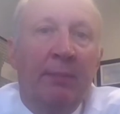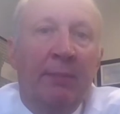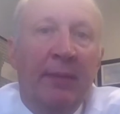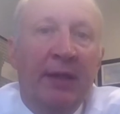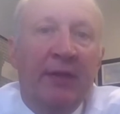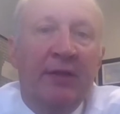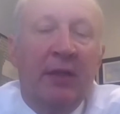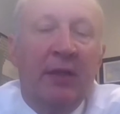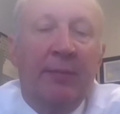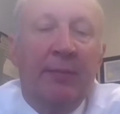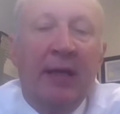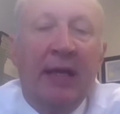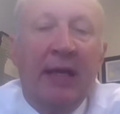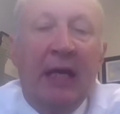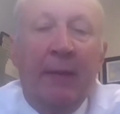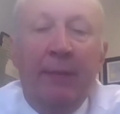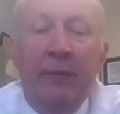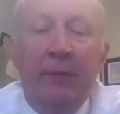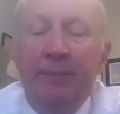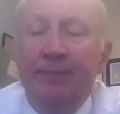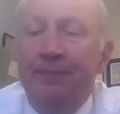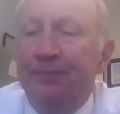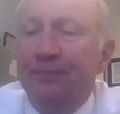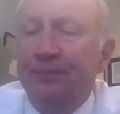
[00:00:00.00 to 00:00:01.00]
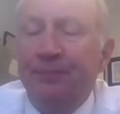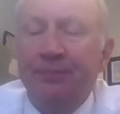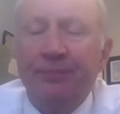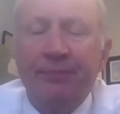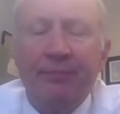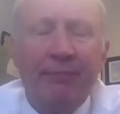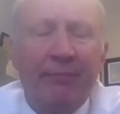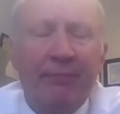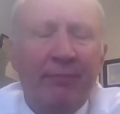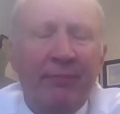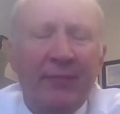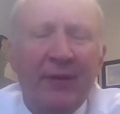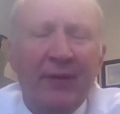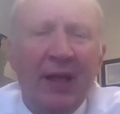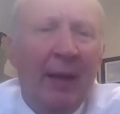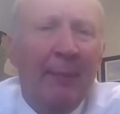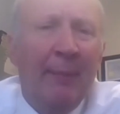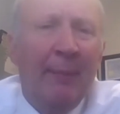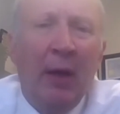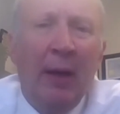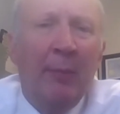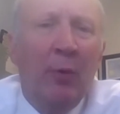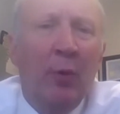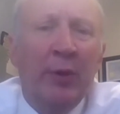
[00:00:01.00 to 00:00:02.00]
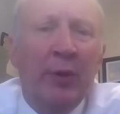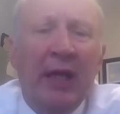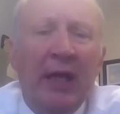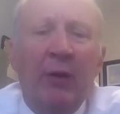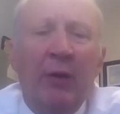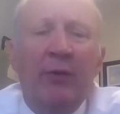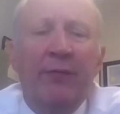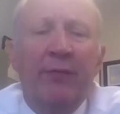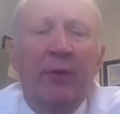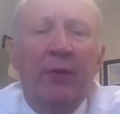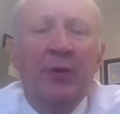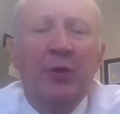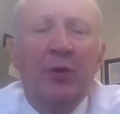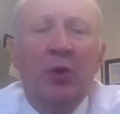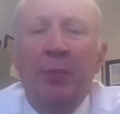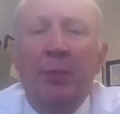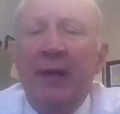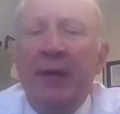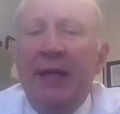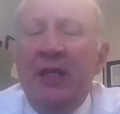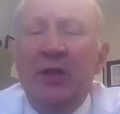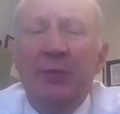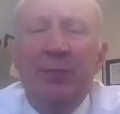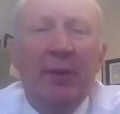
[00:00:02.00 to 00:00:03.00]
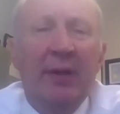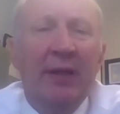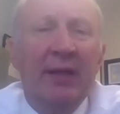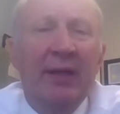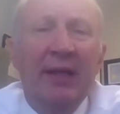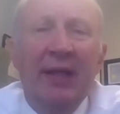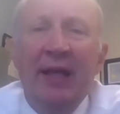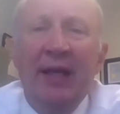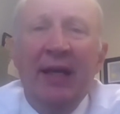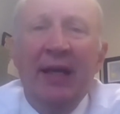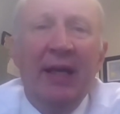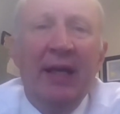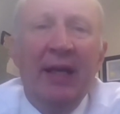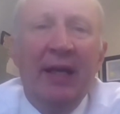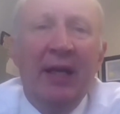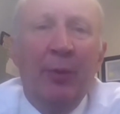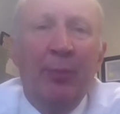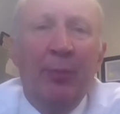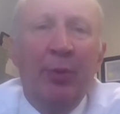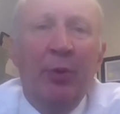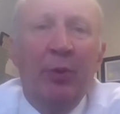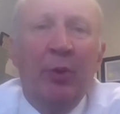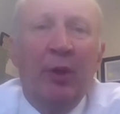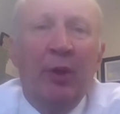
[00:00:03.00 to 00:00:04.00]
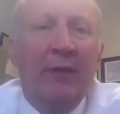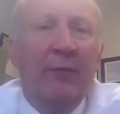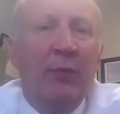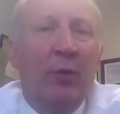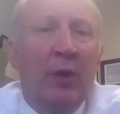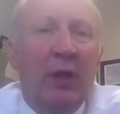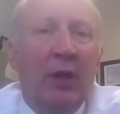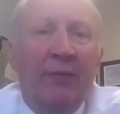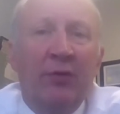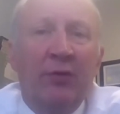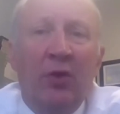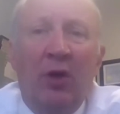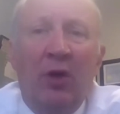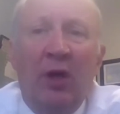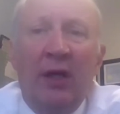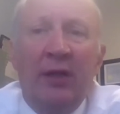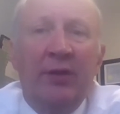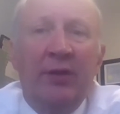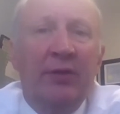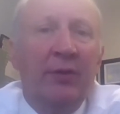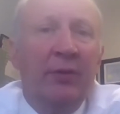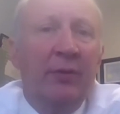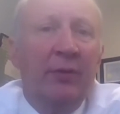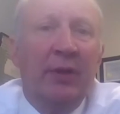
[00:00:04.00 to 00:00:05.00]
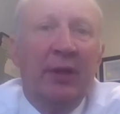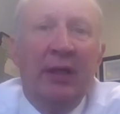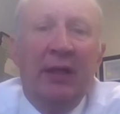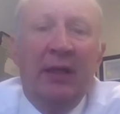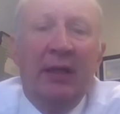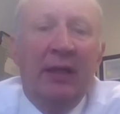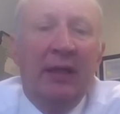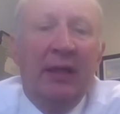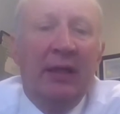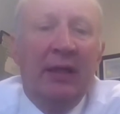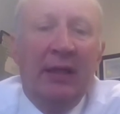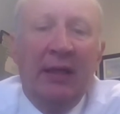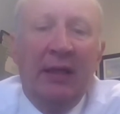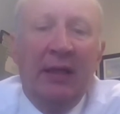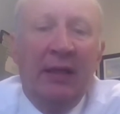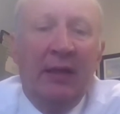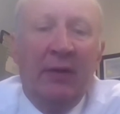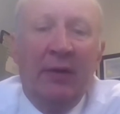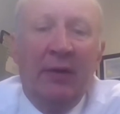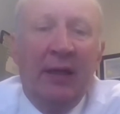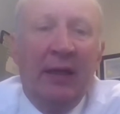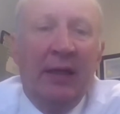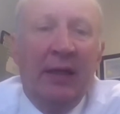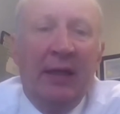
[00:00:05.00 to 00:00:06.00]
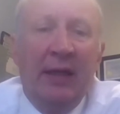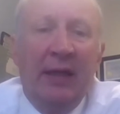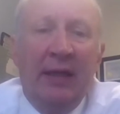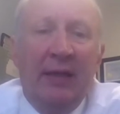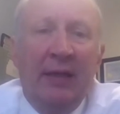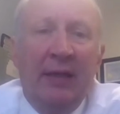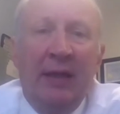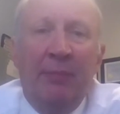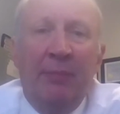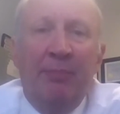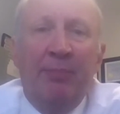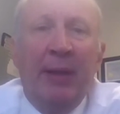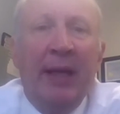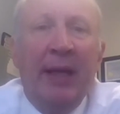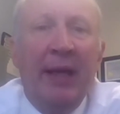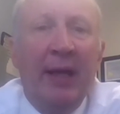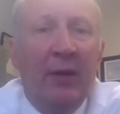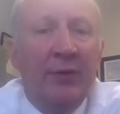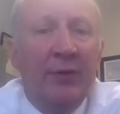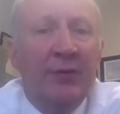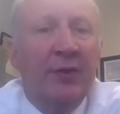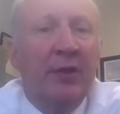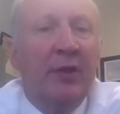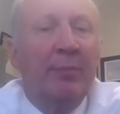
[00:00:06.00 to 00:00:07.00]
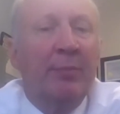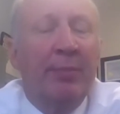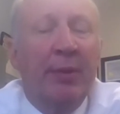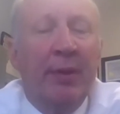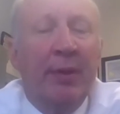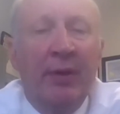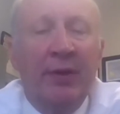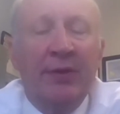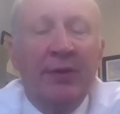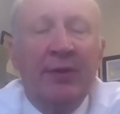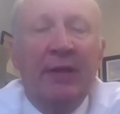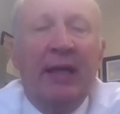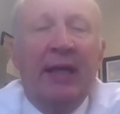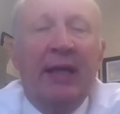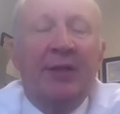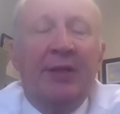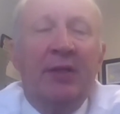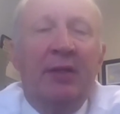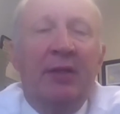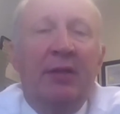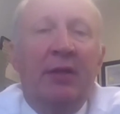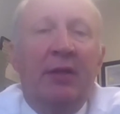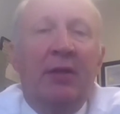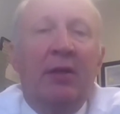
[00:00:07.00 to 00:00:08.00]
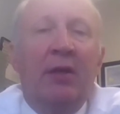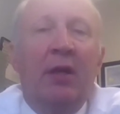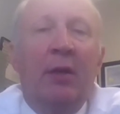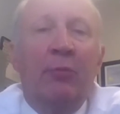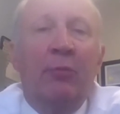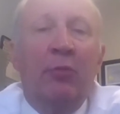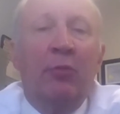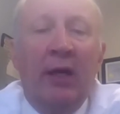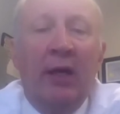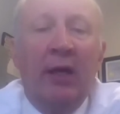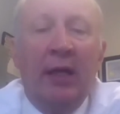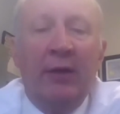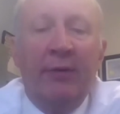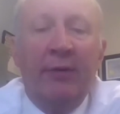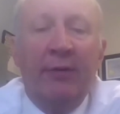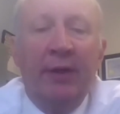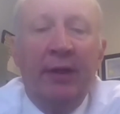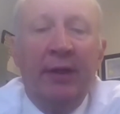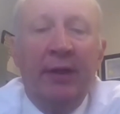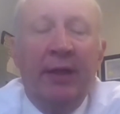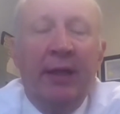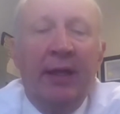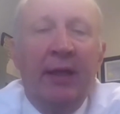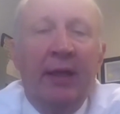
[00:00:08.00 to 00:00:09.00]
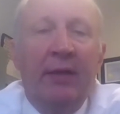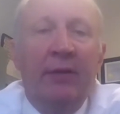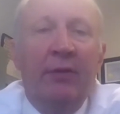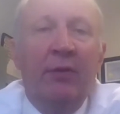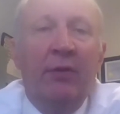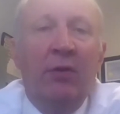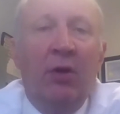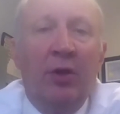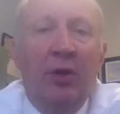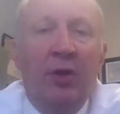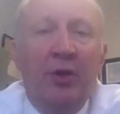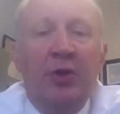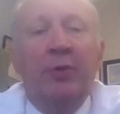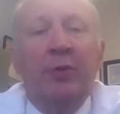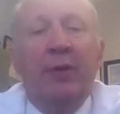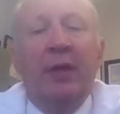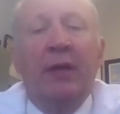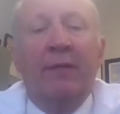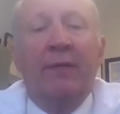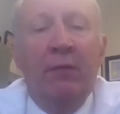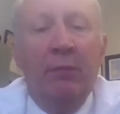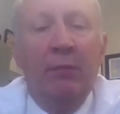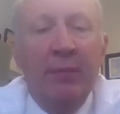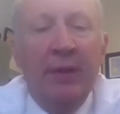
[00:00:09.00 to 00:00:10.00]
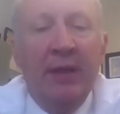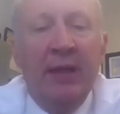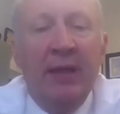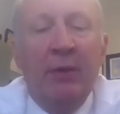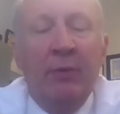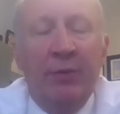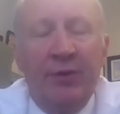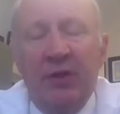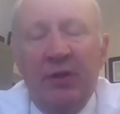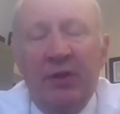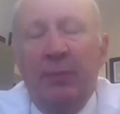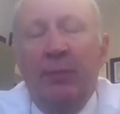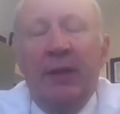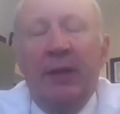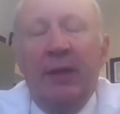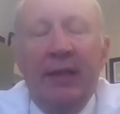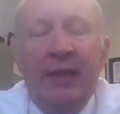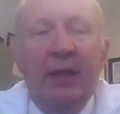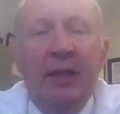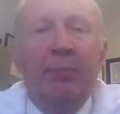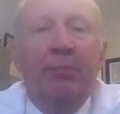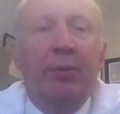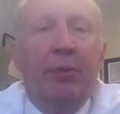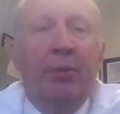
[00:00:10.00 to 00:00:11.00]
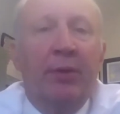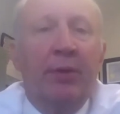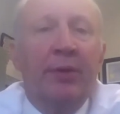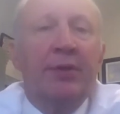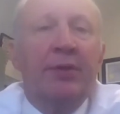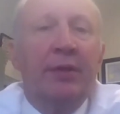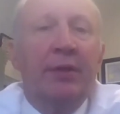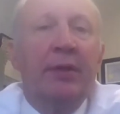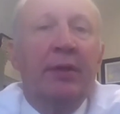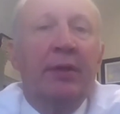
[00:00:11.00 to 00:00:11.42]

something happen. I'm okay with virtual meetings, but pretty much everyone I've talked to, it pales in comparison to actually the camaraderie and knowledge you get from being with somebody in person.